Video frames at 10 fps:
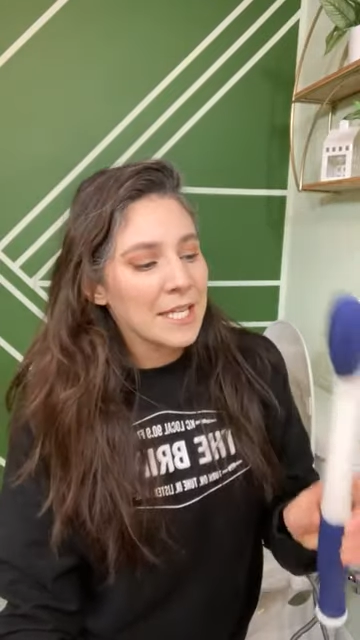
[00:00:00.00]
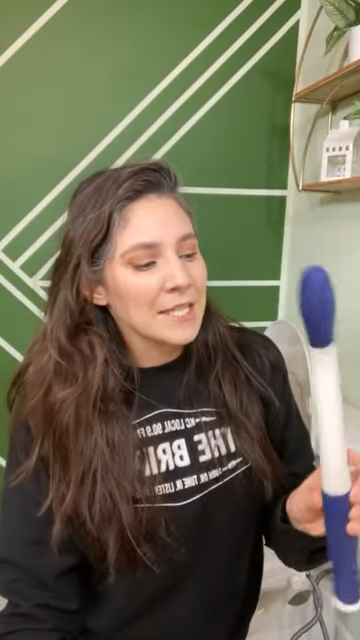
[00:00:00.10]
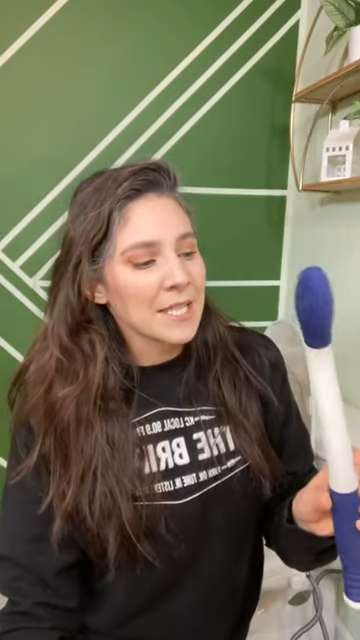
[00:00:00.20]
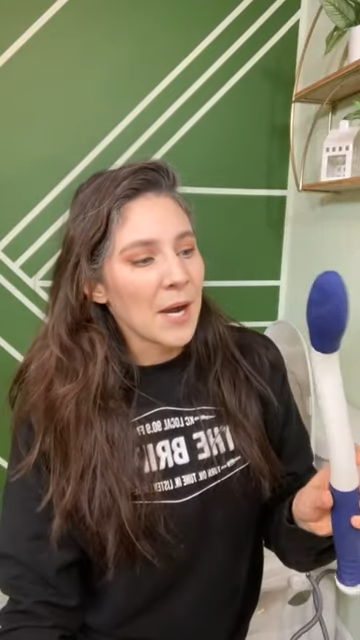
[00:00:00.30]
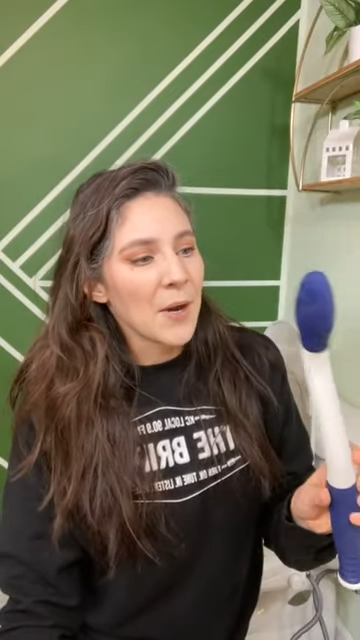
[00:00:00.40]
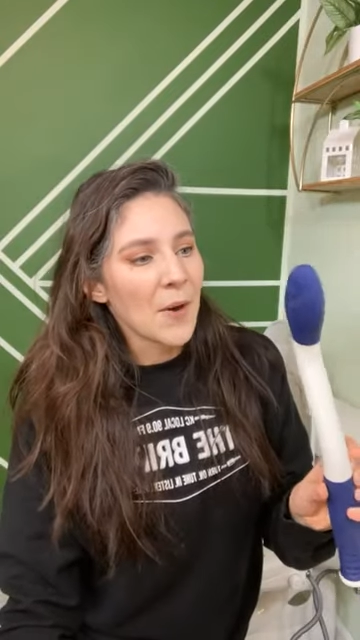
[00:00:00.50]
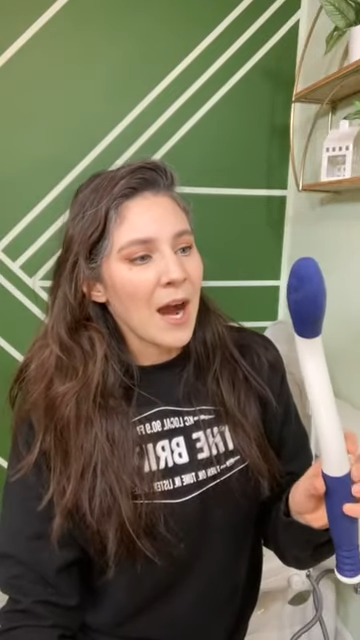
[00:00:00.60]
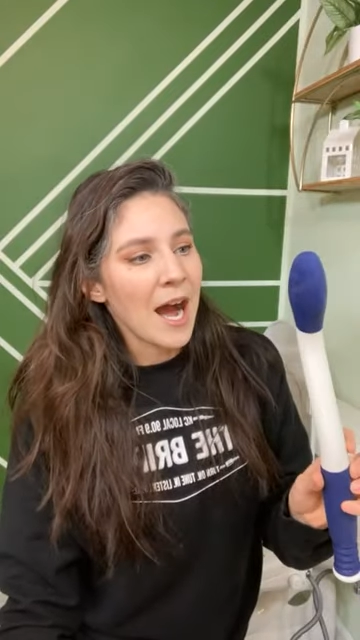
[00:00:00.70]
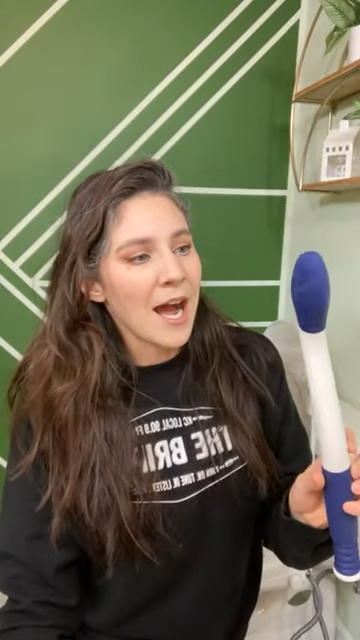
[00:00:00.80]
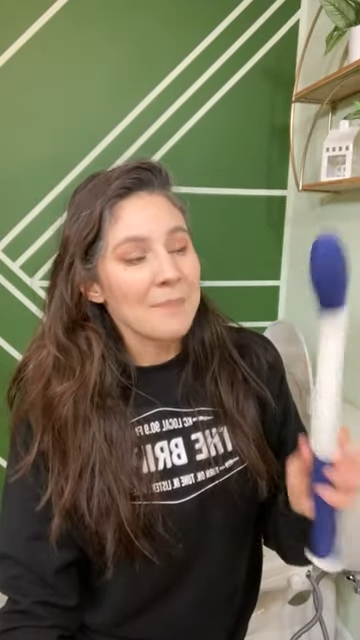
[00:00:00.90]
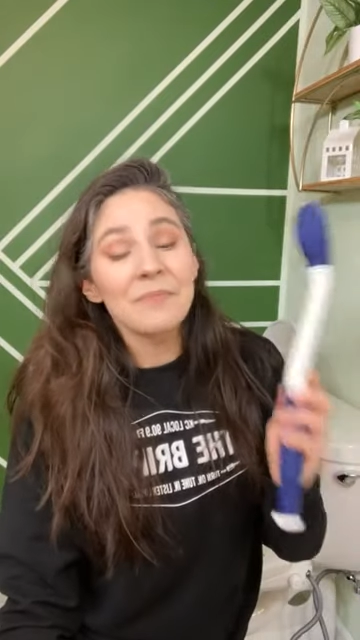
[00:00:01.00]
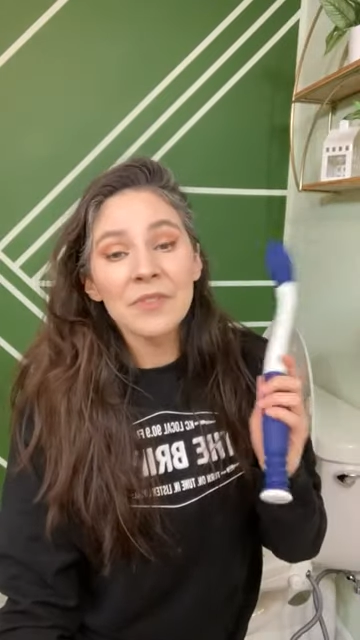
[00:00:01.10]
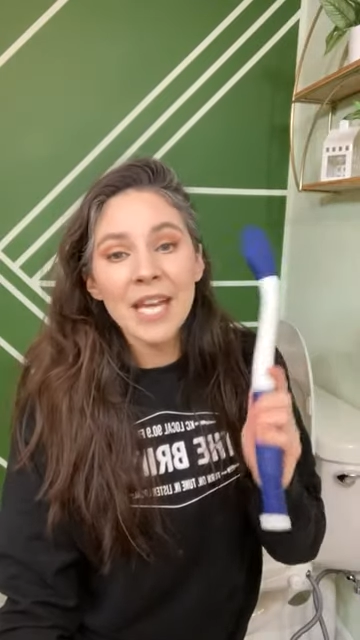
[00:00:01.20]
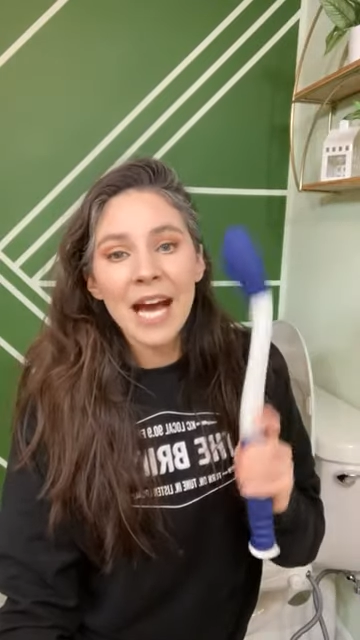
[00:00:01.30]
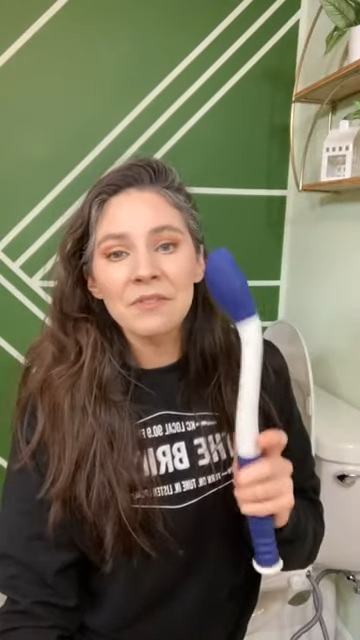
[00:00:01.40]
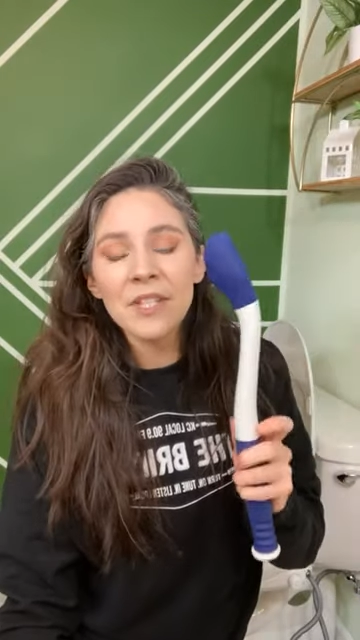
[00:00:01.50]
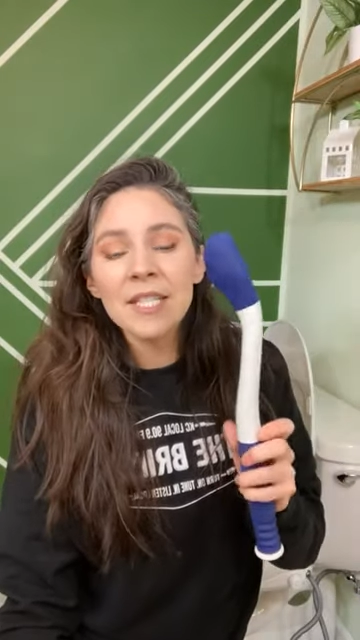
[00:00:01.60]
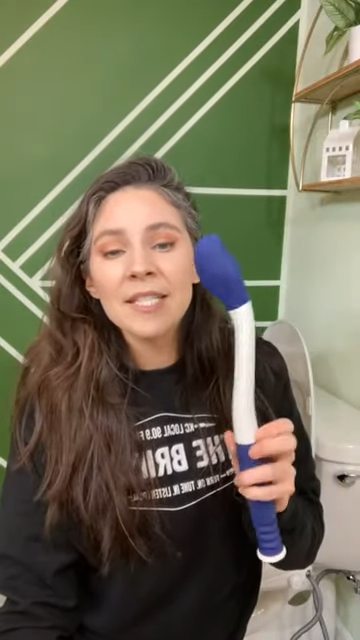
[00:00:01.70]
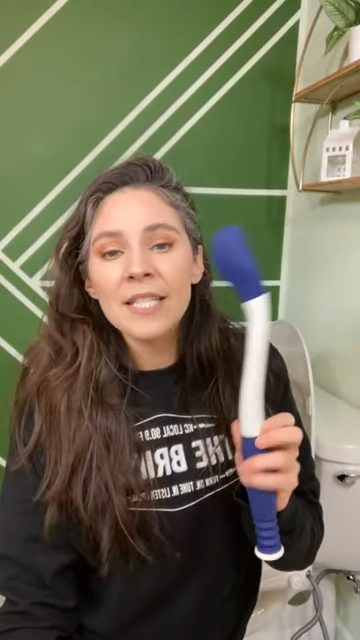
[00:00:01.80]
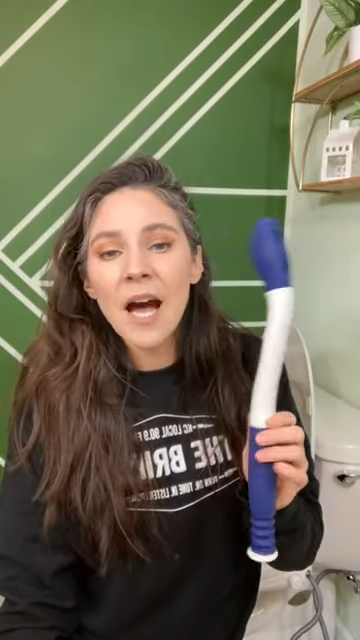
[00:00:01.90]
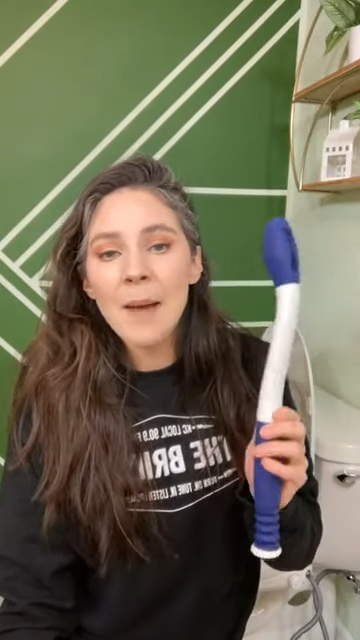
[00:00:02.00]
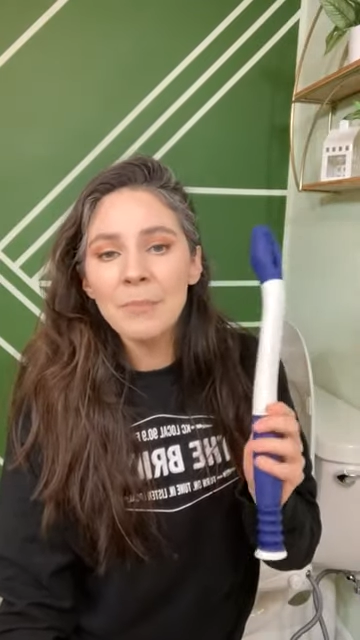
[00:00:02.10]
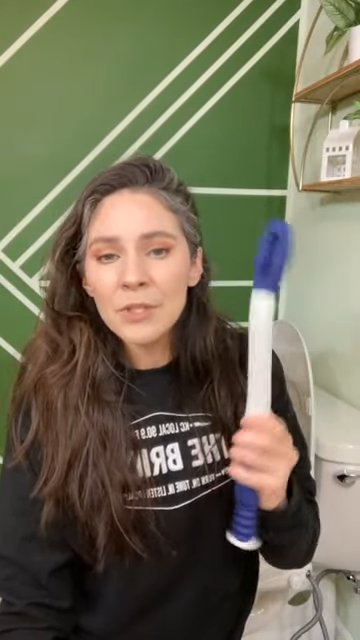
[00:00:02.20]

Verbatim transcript: So um, yeah, this uh,